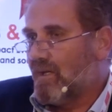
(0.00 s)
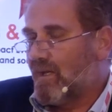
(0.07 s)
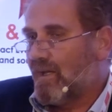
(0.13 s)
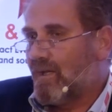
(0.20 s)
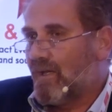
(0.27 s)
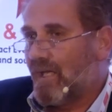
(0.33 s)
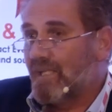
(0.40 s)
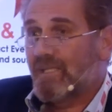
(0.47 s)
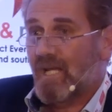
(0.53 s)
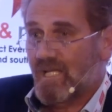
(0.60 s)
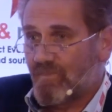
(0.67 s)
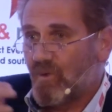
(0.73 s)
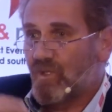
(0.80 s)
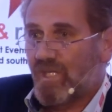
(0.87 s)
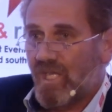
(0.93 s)
and
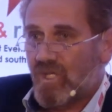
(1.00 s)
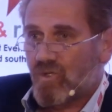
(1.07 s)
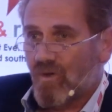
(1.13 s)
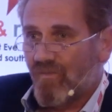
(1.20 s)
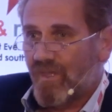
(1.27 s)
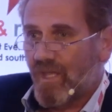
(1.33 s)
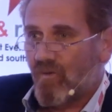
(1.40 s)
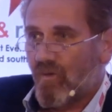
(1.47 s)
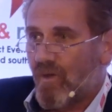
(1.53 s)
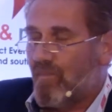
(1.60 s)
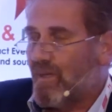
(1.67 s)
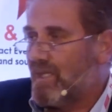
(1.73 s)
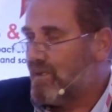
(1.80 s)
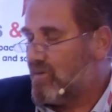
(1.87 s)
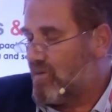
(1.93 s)
transportation of the
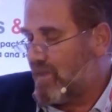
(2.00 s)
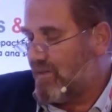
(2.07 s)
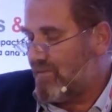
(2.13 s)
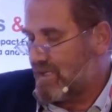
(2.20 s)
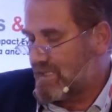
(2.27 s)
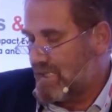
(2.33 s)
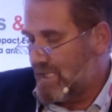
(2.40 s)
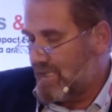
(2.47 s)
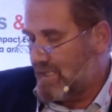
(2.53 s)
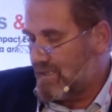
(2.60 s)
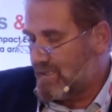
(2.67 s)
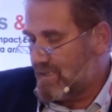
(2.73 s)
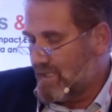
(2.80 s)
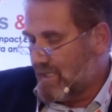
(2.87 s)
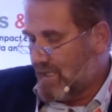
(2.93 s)
equipment to the
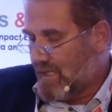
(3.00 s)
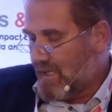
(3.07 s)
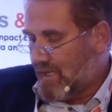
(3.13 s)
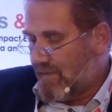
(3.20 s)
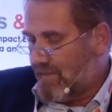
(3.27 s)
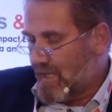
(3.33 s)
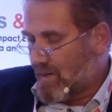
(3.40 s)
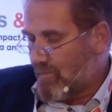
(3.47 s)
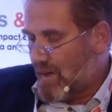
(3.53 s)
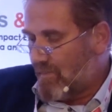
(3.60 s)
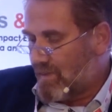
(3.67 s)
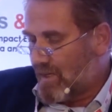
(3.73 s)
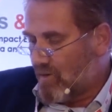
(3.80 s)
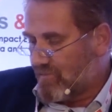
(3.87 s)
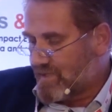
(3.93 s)
facilities in the
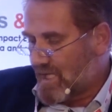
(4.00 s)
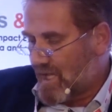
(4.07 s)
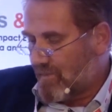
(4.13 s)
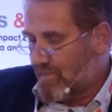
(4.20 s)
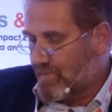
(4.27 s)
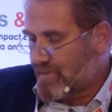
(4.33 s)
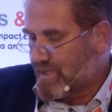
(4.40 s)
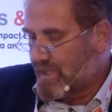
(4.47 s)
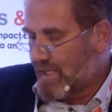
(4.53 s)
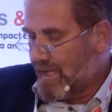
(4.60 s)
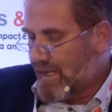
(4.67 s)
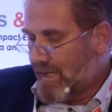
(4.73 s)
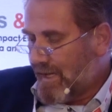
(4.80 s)
Republic of Cyprus.